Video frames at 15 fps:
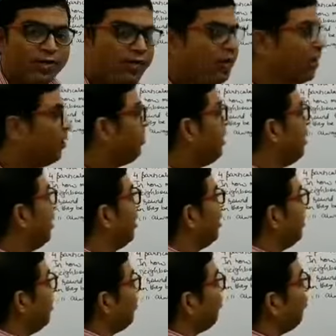table,
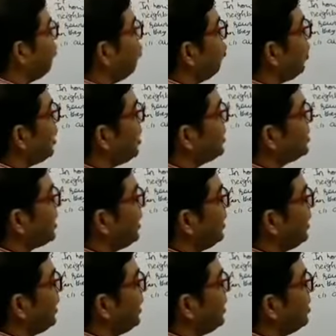4 girls are
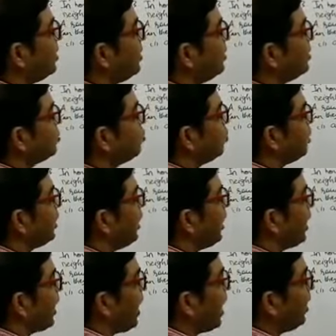there, so they
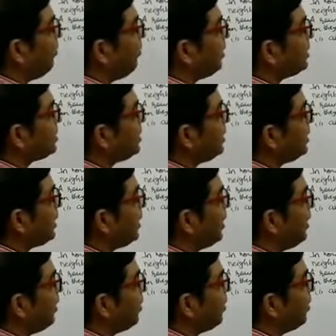can be
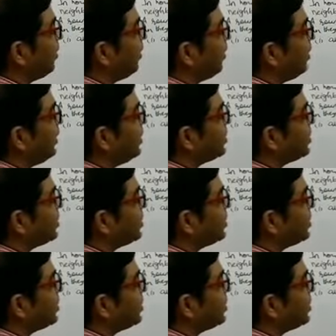seated in a